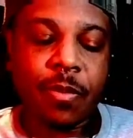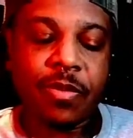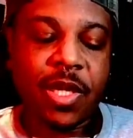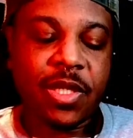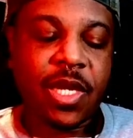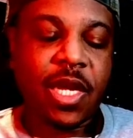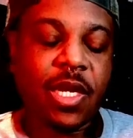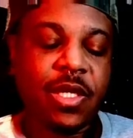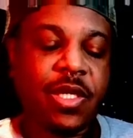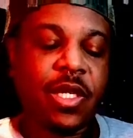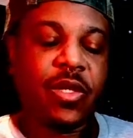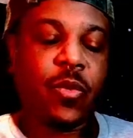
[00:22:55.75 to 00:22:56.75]
Please get
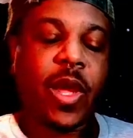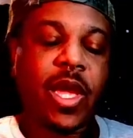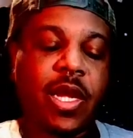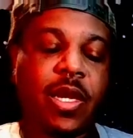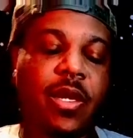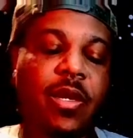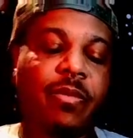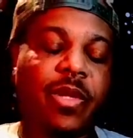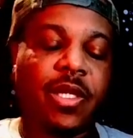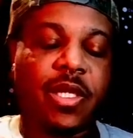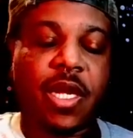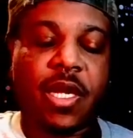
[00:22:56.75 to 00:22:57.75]
us situated.
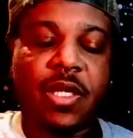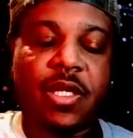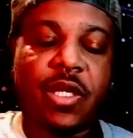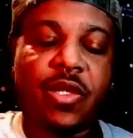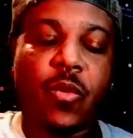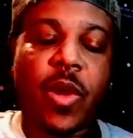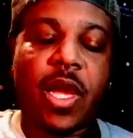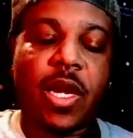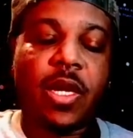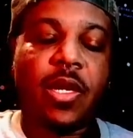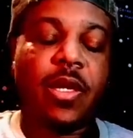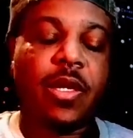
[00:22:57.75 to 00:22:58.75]
Please get us
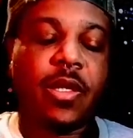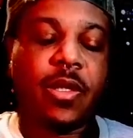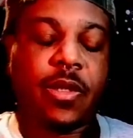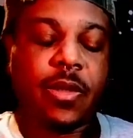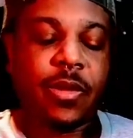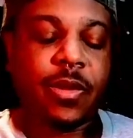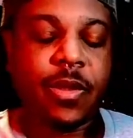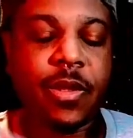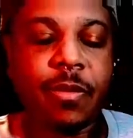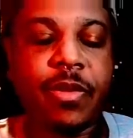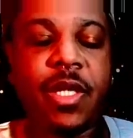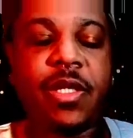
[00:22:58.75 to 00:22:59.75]
situated.
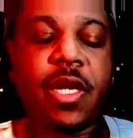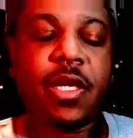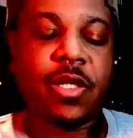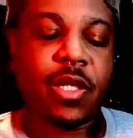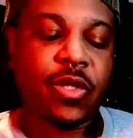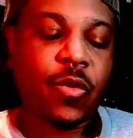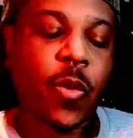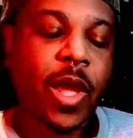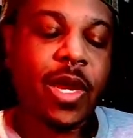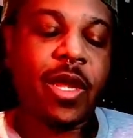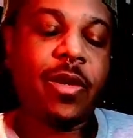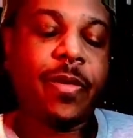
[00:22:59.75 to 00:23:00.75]
Please get us
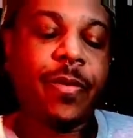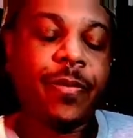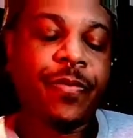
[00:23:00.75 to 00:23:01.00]
situated.